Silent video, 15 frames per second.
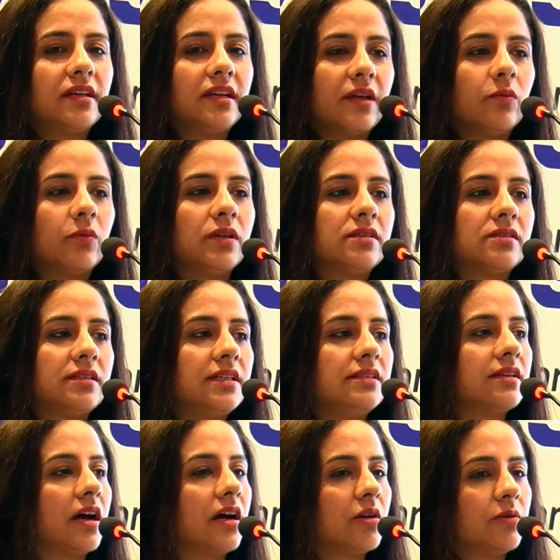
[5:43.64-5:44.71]
levels, these
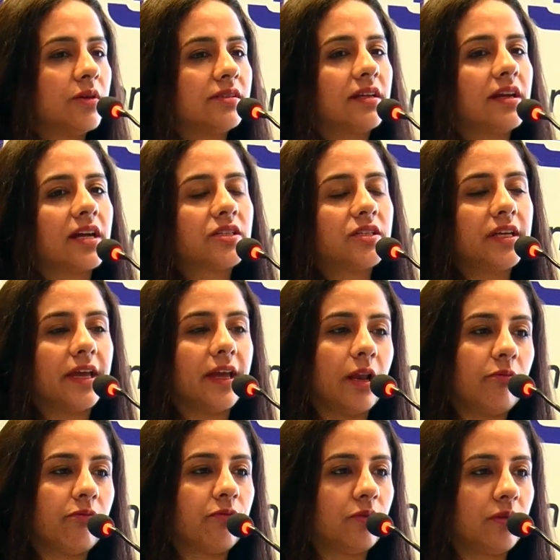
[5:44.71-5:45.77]
ROS are actually
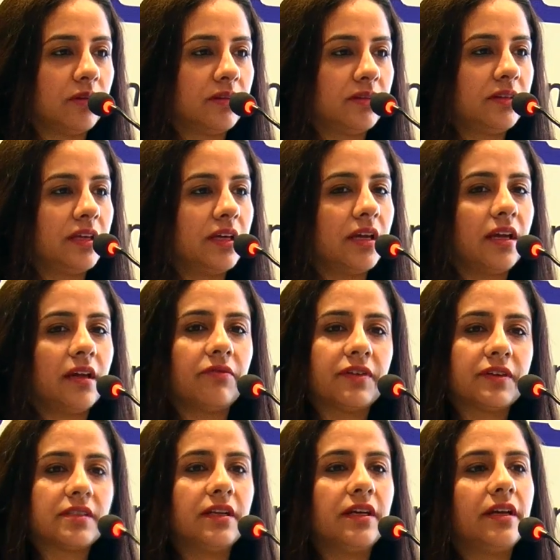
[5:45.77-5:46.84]
helpful. They
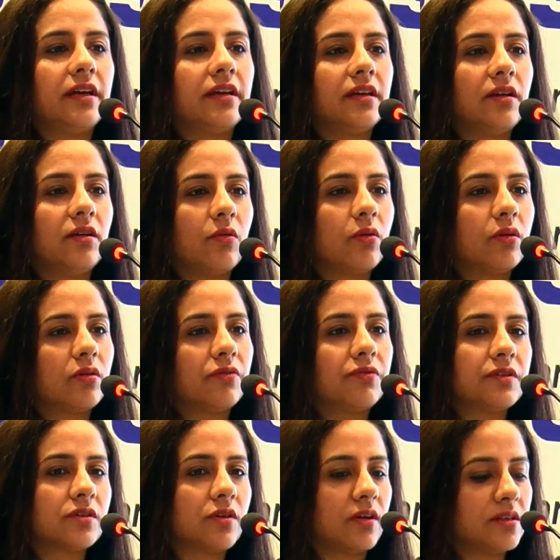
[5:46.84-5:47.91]
facilitate a lot of
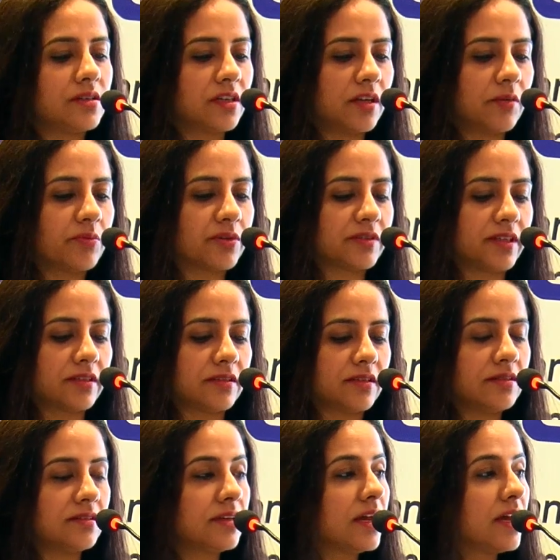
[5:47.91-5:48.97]
physiological
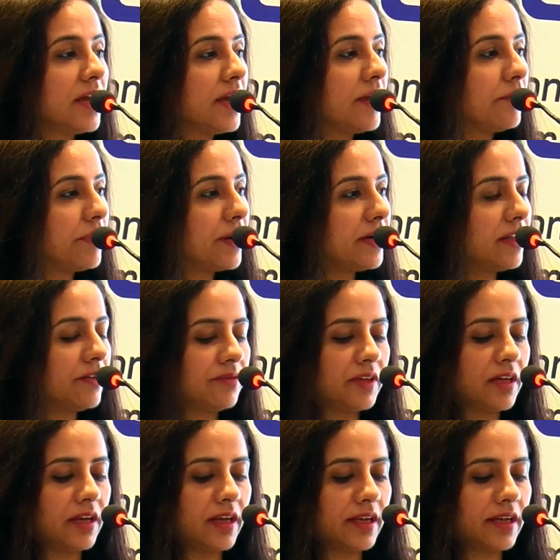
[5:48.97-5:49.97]
processes, but if they are